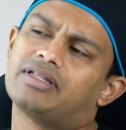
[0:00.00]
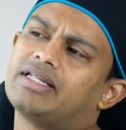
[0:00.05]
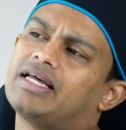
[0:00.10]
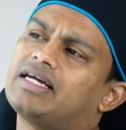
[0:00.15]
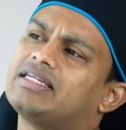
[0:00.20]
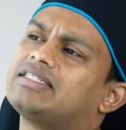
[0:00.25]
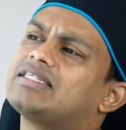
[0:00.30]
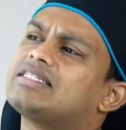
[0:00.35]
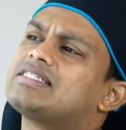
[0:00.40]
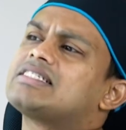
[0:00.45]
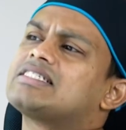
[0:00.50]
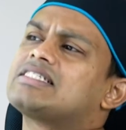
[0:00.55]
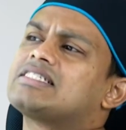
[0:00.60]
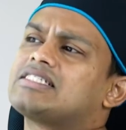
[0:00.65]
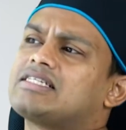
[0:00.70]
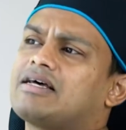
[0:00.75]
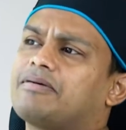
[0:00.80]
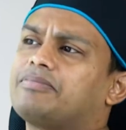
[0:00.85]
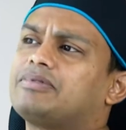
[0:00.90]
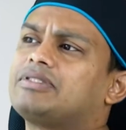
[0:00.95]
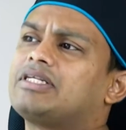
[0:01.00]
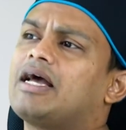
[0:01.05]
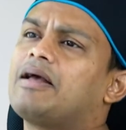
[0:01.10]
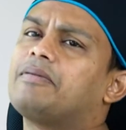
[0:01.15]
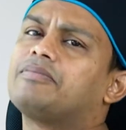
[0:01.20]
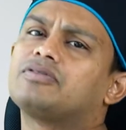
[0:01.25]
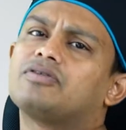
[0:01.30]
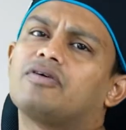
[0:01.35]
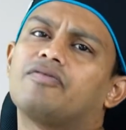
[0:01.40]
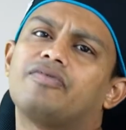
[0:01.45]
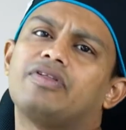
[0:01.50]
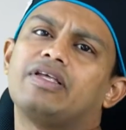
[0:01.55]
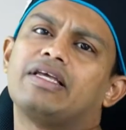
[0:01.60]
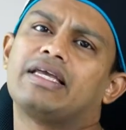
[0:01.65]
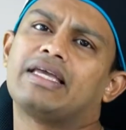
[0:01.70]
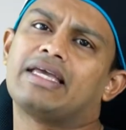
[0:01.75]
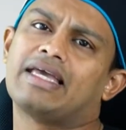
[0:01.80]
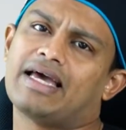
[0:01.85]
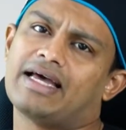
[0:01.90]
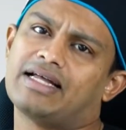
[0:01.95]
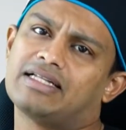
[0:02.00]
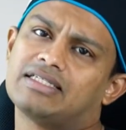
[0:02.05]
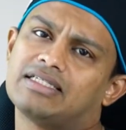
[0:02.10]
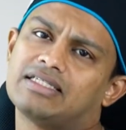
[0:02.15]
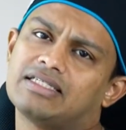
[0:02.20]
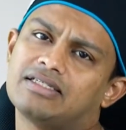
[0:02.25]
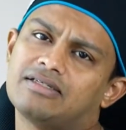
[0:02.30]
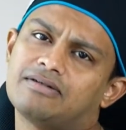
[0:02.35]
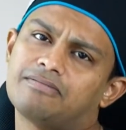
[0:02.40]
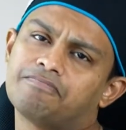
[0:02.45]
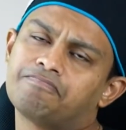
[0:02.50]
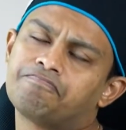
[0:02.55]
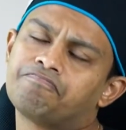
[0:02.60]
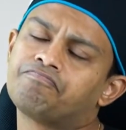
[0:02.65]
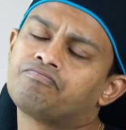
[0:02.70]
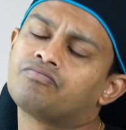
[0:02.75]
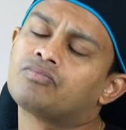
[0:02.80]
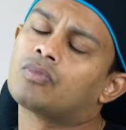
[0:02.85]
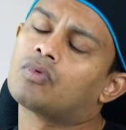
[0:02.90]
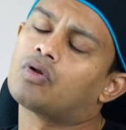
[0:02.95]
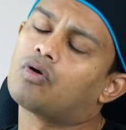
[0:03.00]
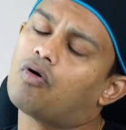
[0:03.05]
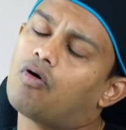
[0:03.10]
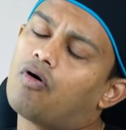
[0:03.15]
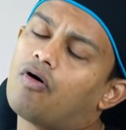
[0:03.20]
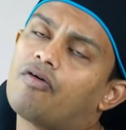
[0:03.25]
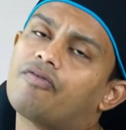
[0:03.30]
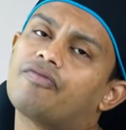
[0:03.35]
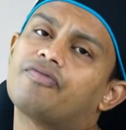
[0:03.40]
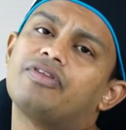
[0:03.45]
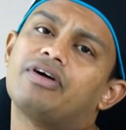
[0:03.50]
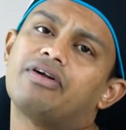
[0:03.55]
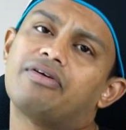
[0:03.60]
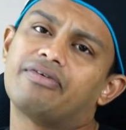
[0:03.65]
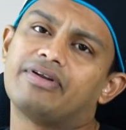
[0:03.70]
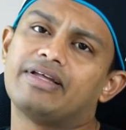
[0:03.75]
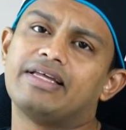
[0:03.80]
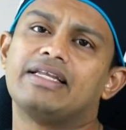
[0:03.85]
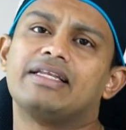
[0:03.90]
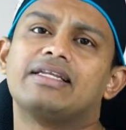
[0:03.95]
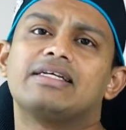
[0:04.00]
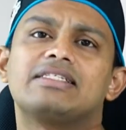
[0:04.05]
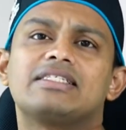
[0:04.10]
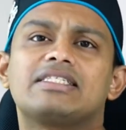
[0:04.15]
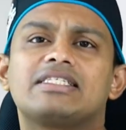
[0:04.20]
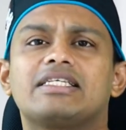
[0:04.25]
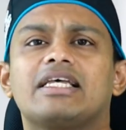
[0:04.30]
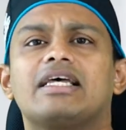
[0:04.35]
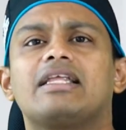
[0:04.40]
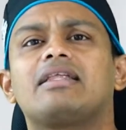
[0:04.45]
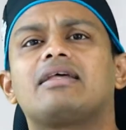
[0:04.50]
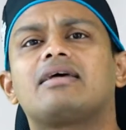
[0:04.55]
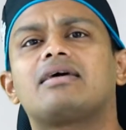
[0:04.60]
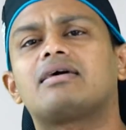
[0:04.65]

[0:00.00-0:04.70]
They are just subtypes of the cancer of the renal cell